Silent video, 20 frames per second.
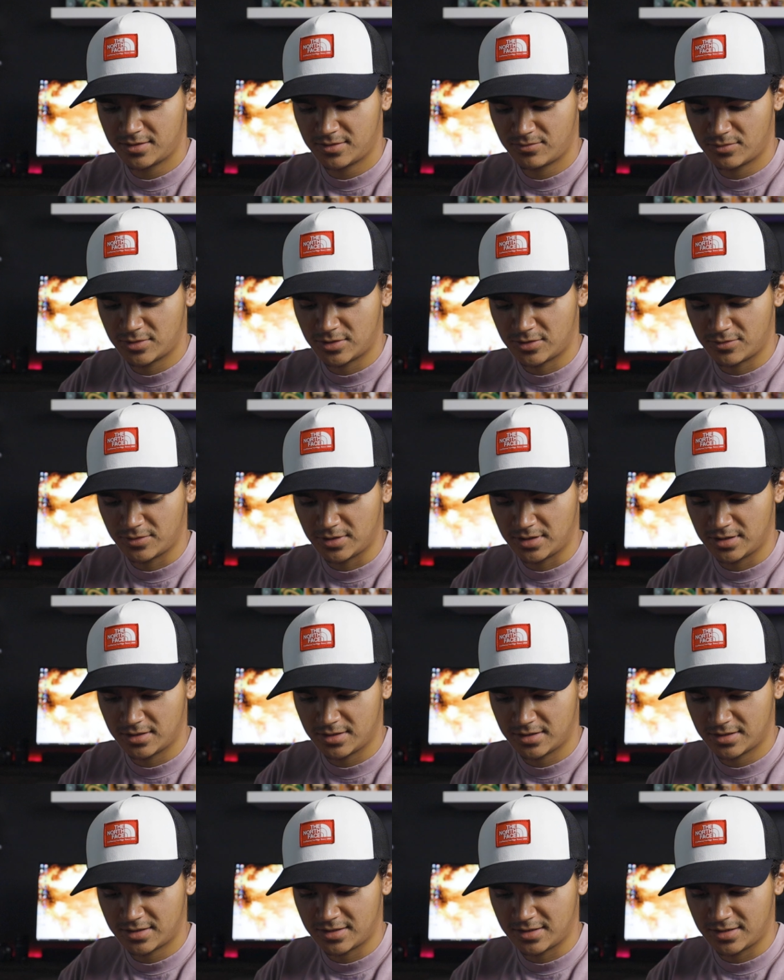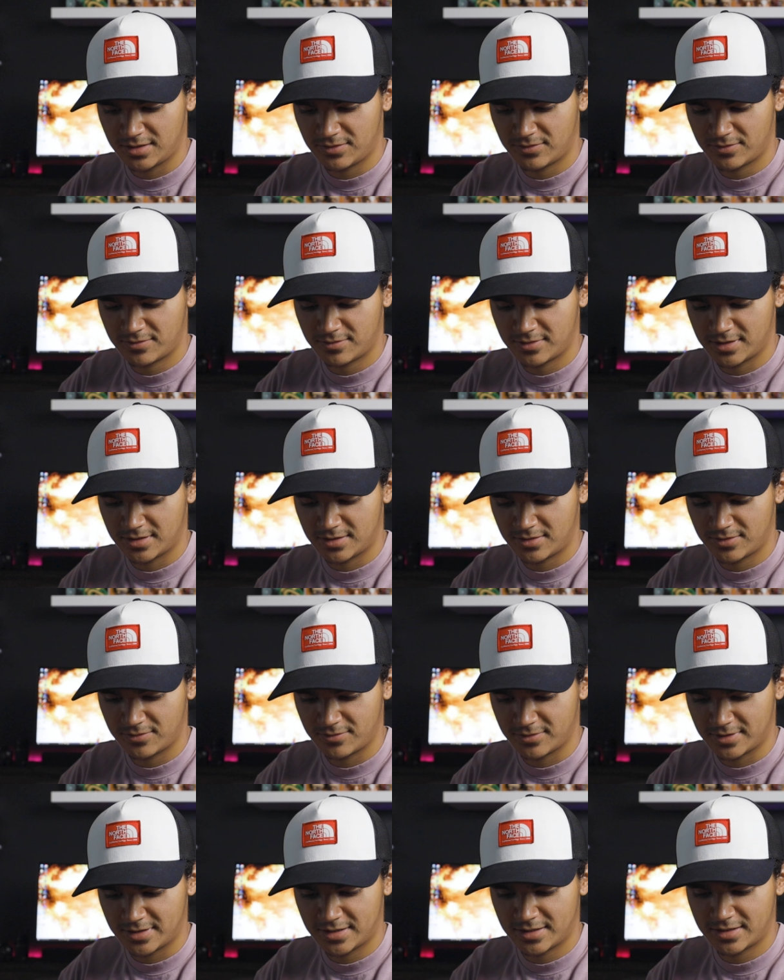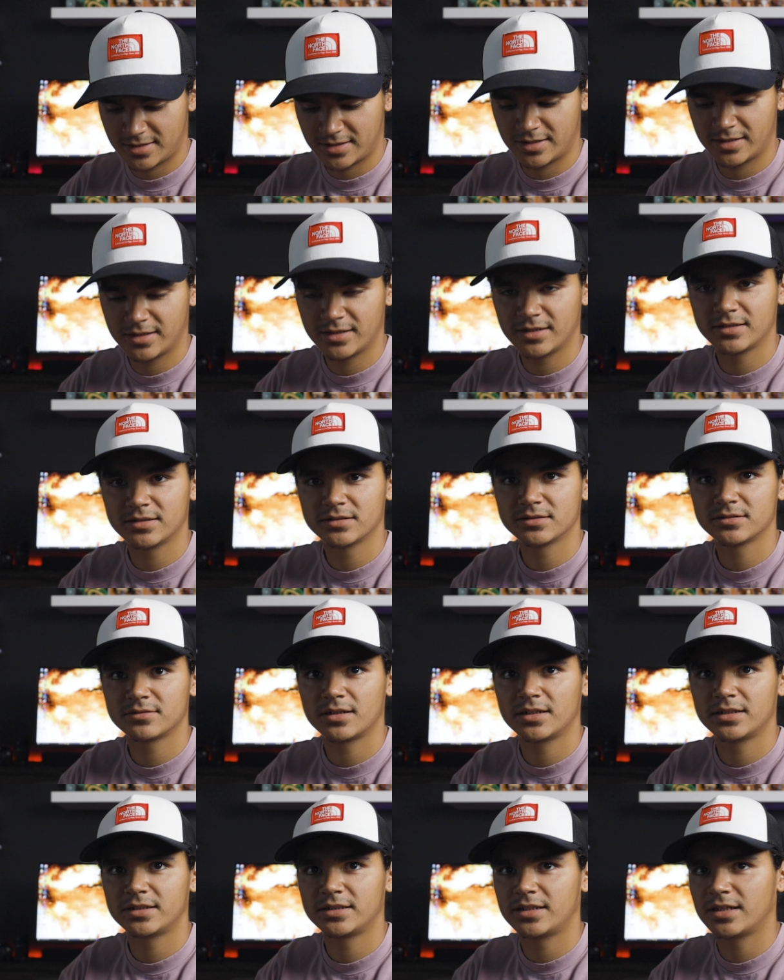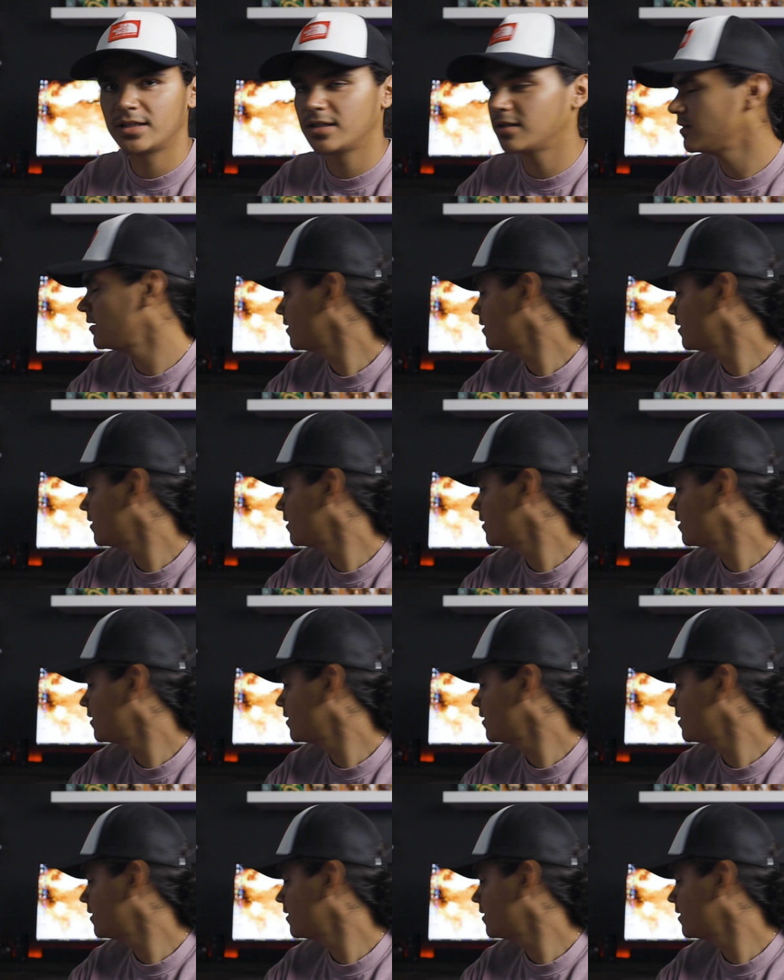Oh wait, that's not even red. Red is right there.